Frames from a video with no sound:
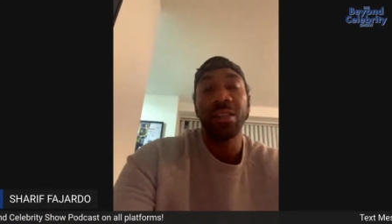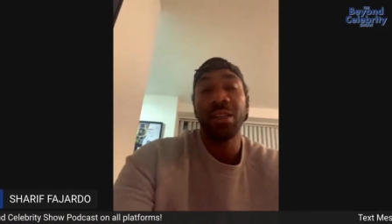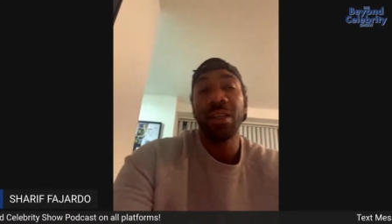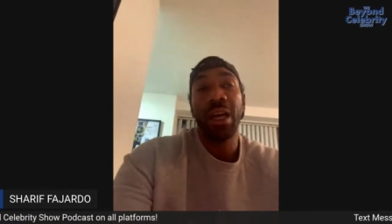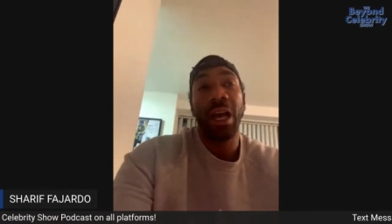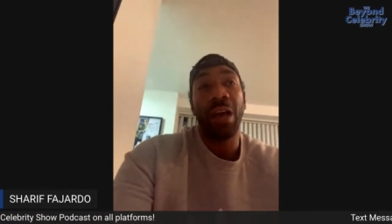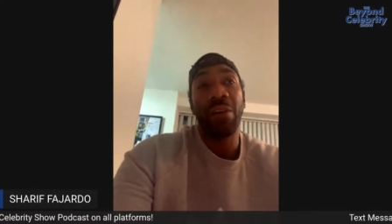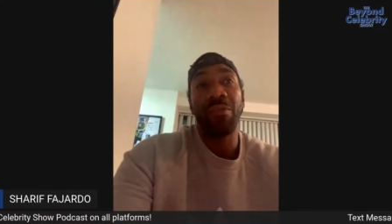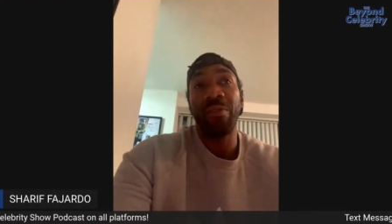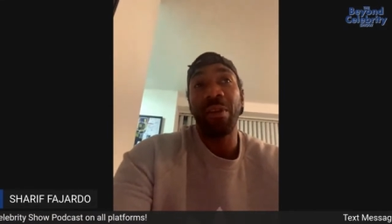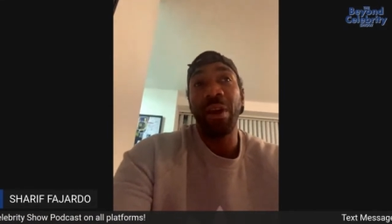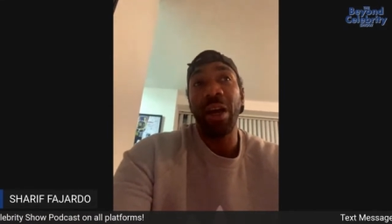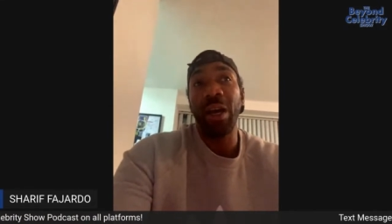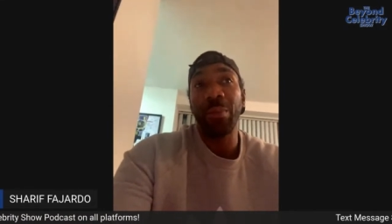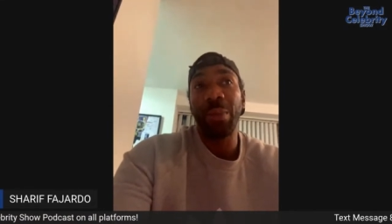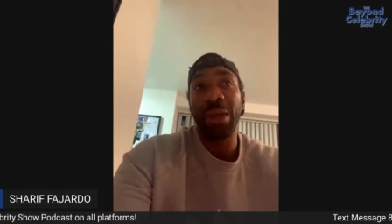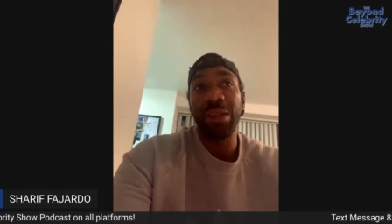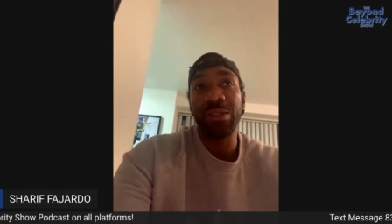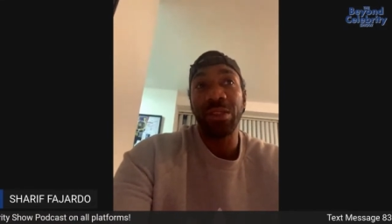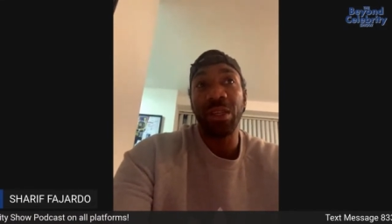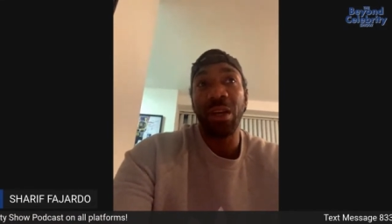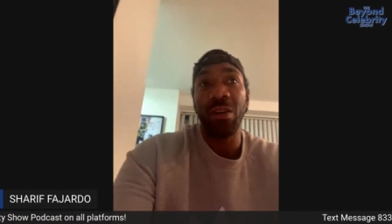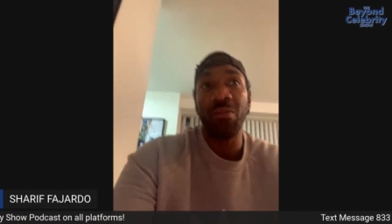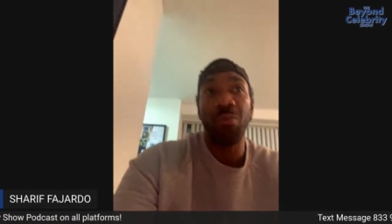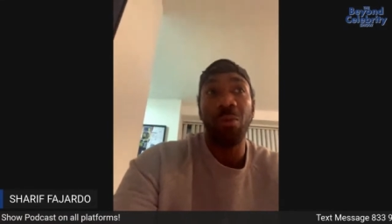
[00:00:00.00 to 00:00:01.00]
I found
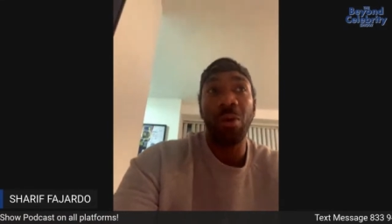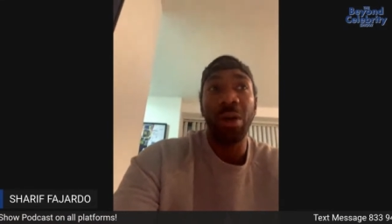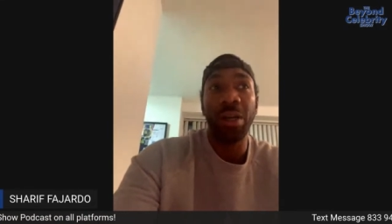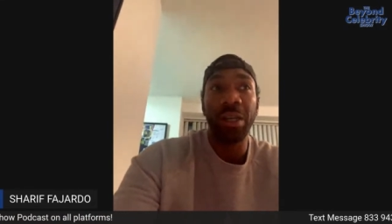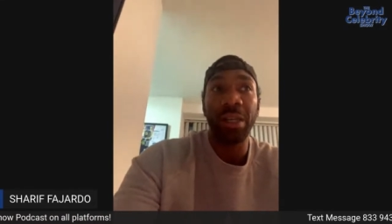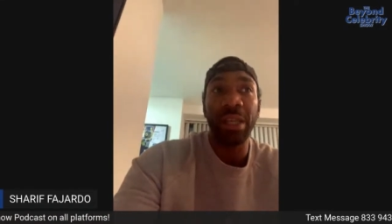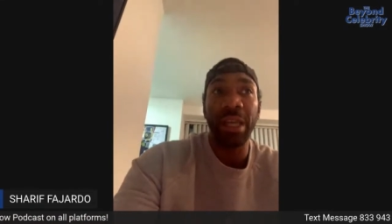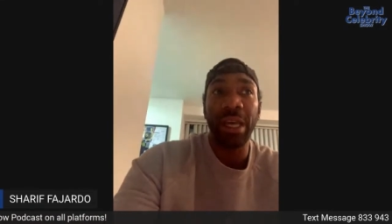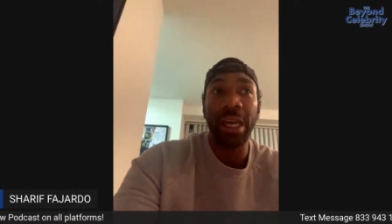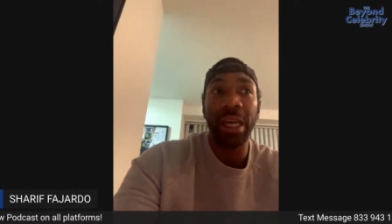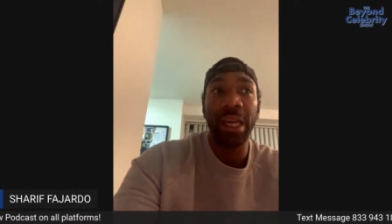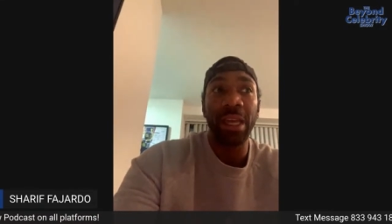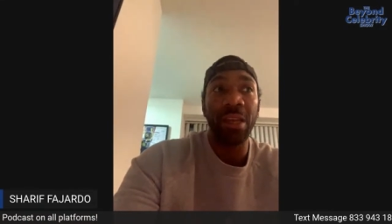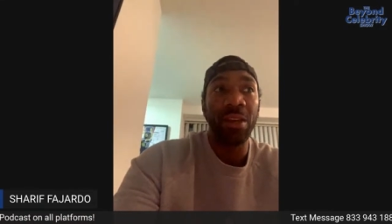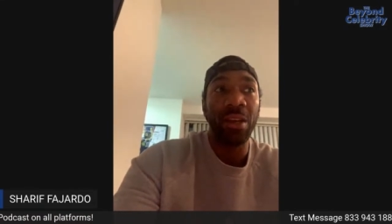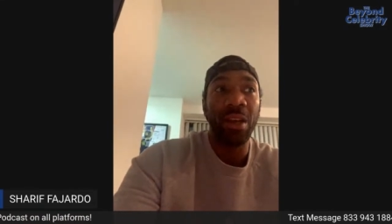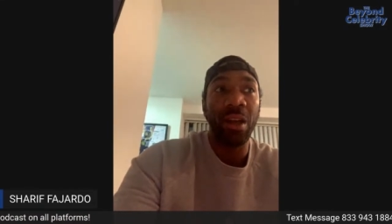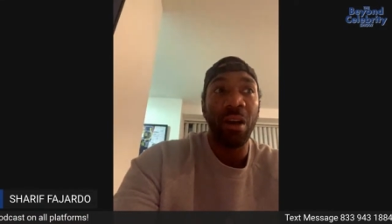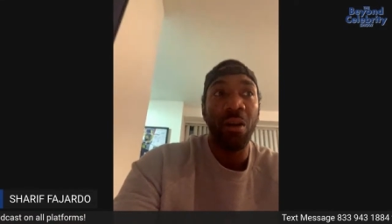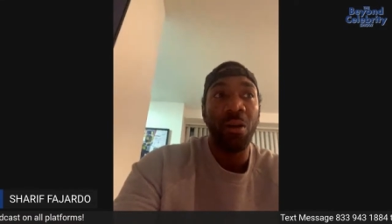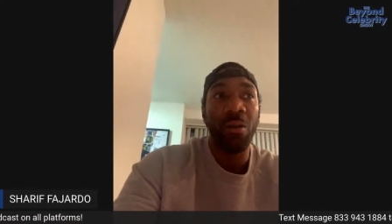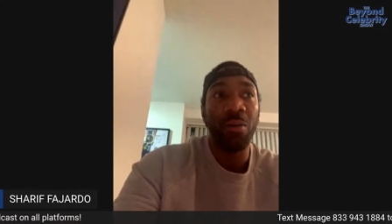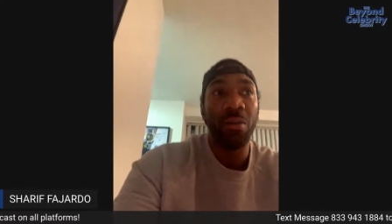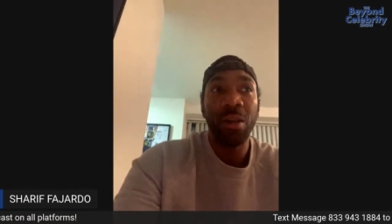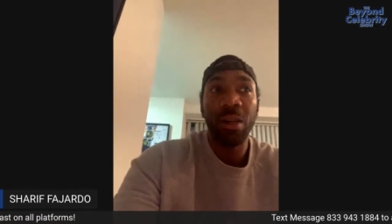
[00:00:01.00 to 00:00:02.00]
myself one day, you
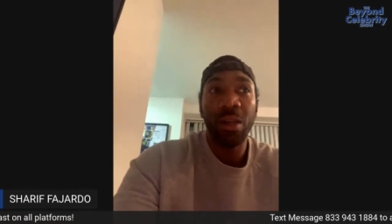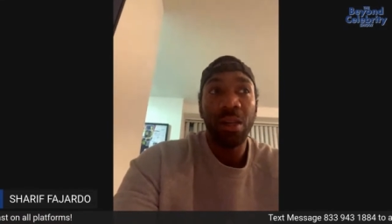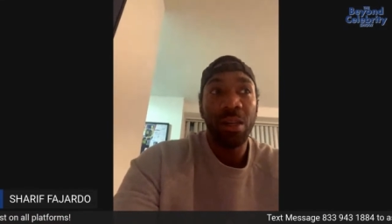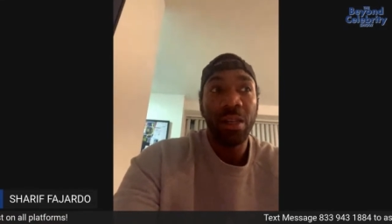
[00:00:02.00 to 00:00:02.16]
know,